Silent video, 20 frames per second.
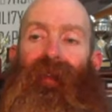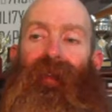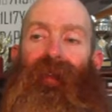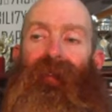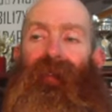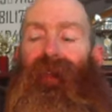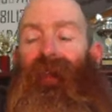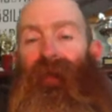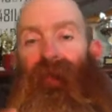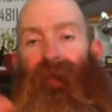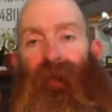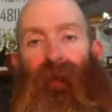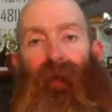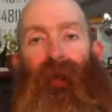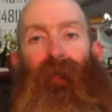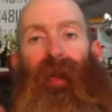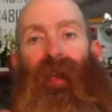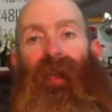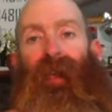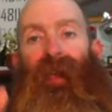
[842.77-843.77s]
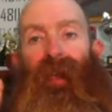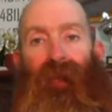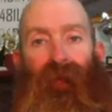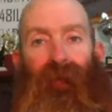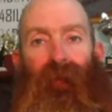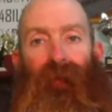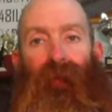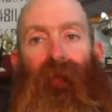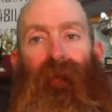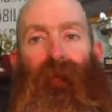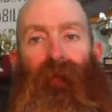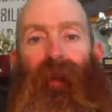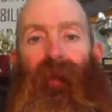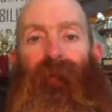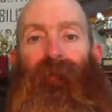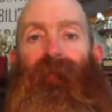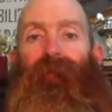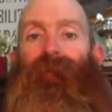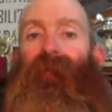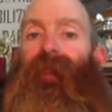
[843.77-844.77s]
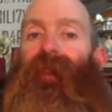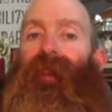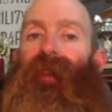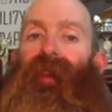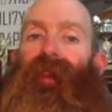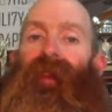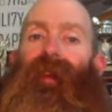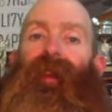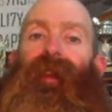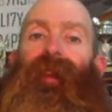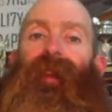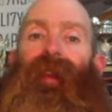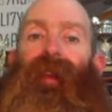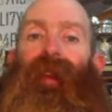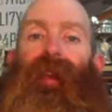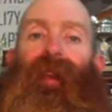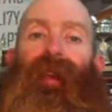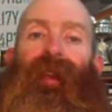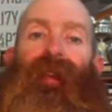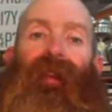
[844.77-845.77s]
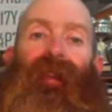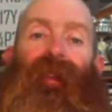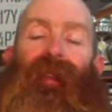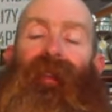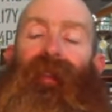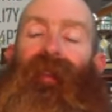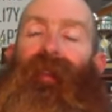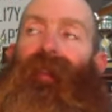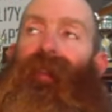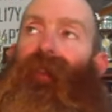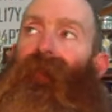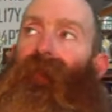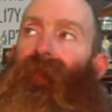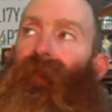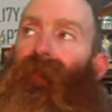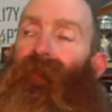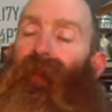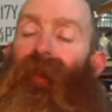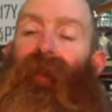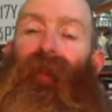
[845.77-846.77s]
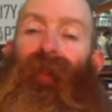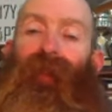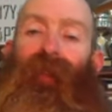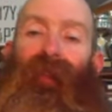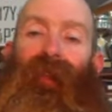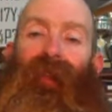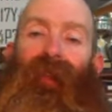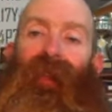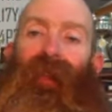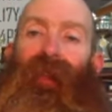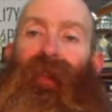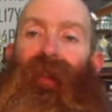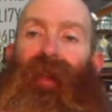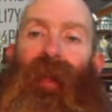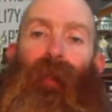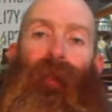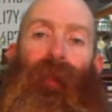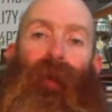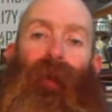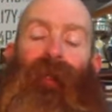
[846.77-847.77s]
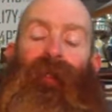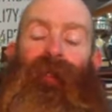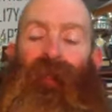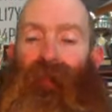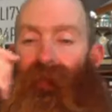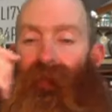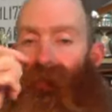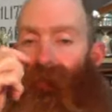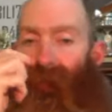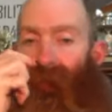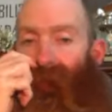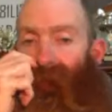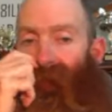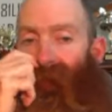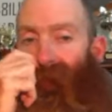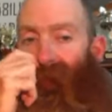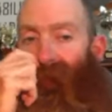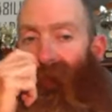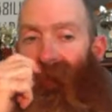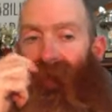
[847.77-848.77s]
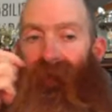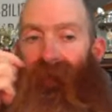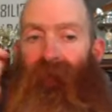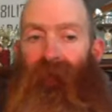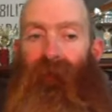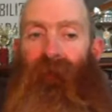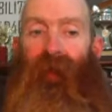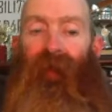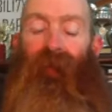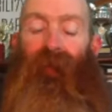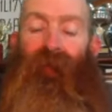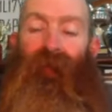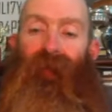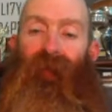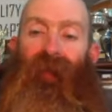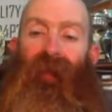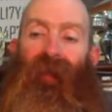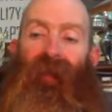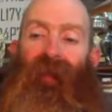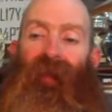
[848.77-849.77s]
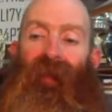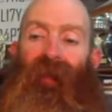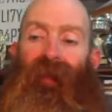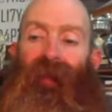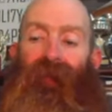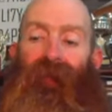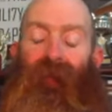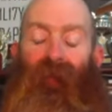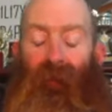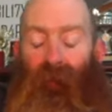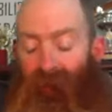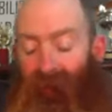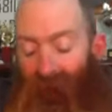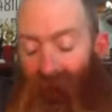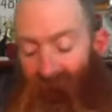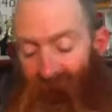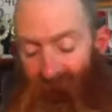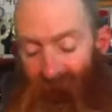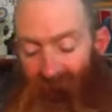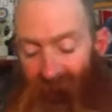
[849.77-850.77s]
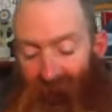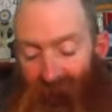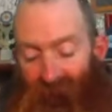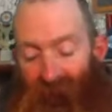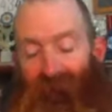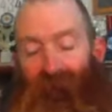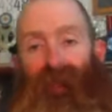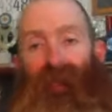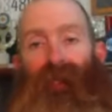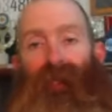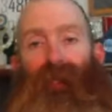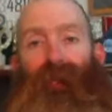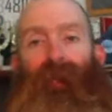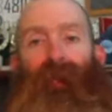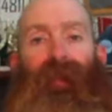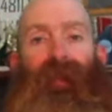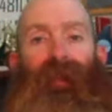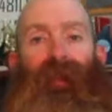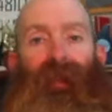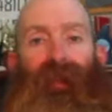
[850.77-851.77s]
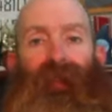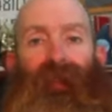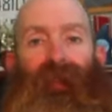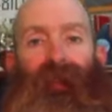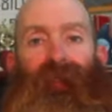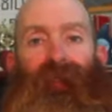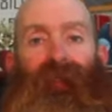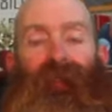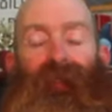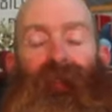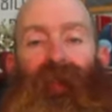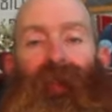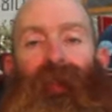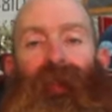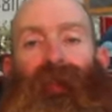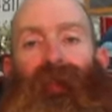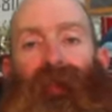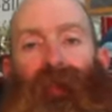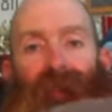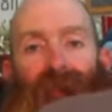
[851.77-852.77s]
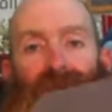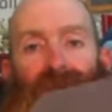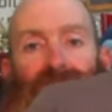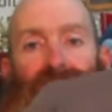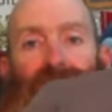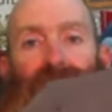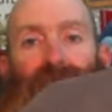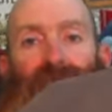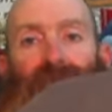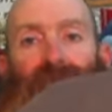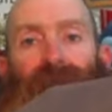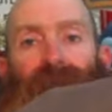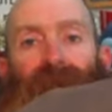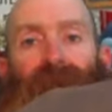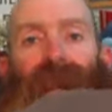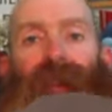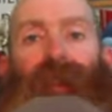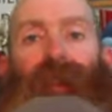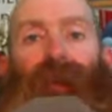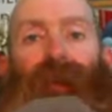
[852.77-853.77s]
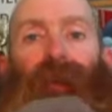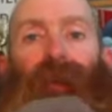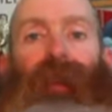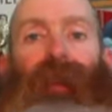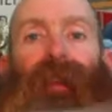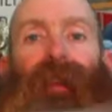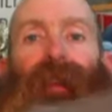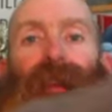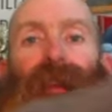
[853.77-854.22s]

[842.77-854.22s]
then you'd hop back in and do the run. And so in that process of doing 6 or 7 runs, somewhere in this hoodie, I don't know if you can't see, in the hoodie,